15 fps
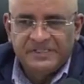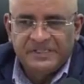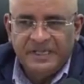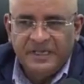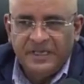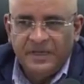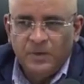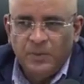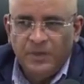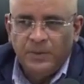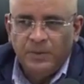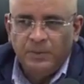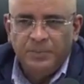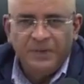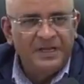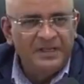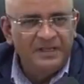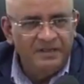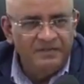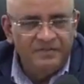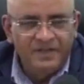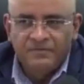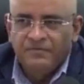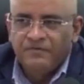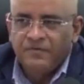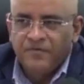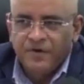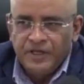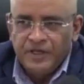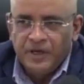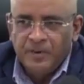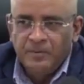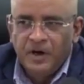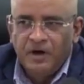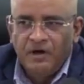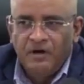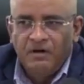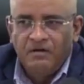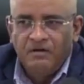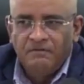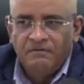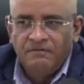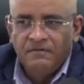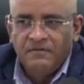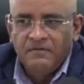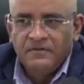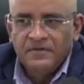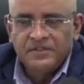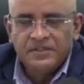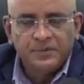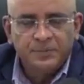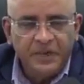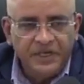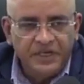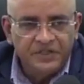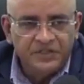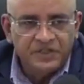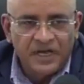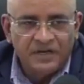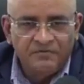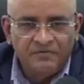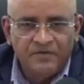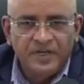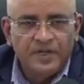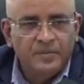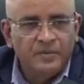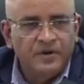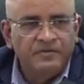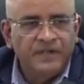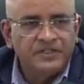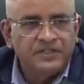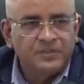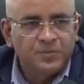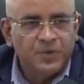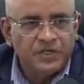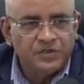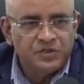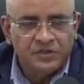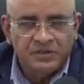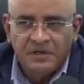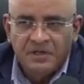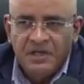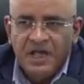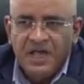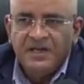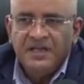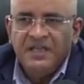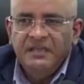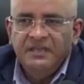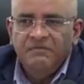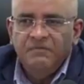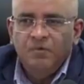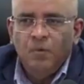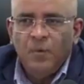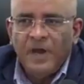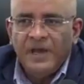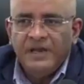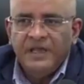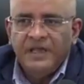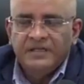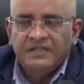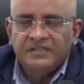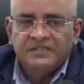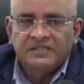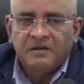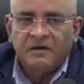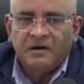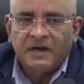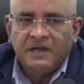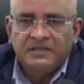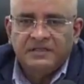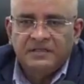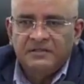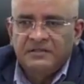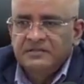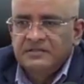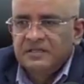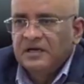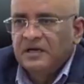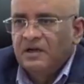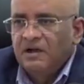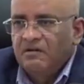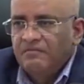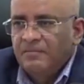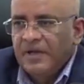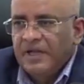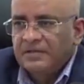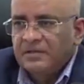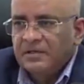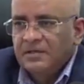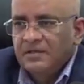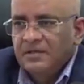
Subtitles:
say. We believe in freedom of speech and freedom of expression. And even when it's targeted to the government,